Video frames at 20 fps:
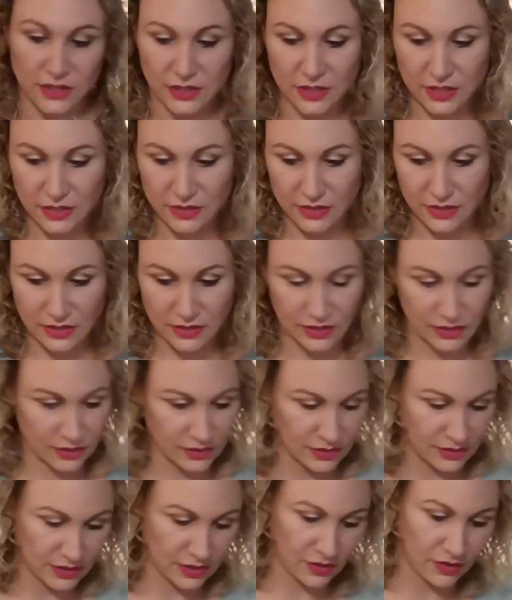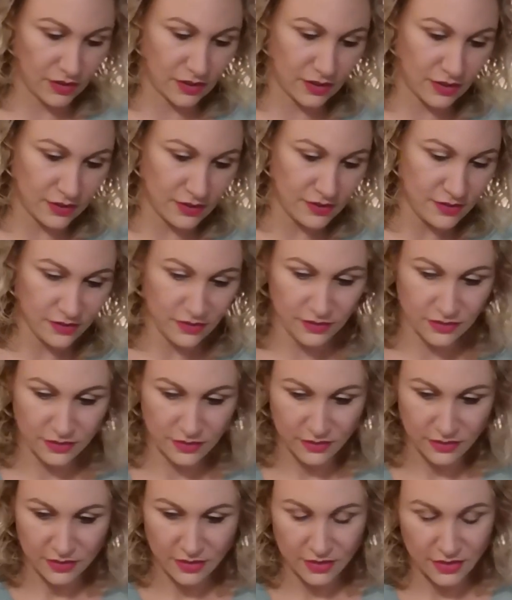This is a tiger.
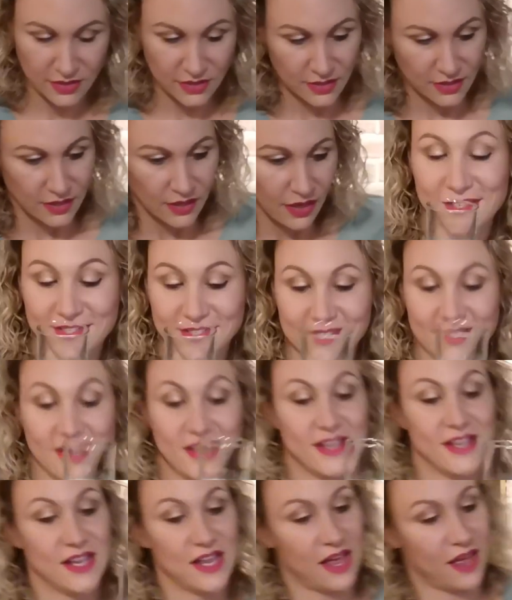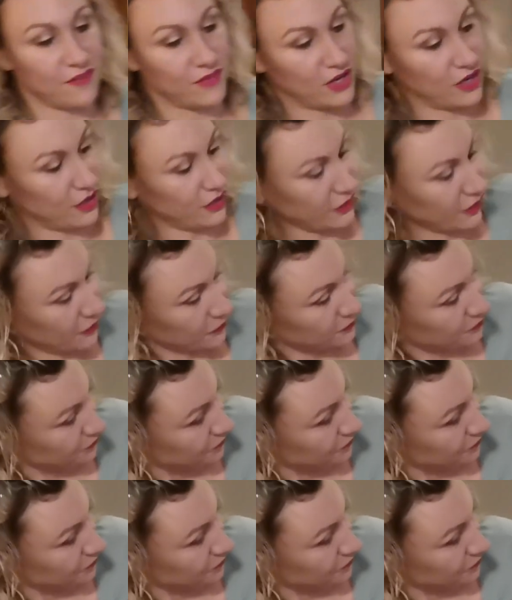Let's have a look.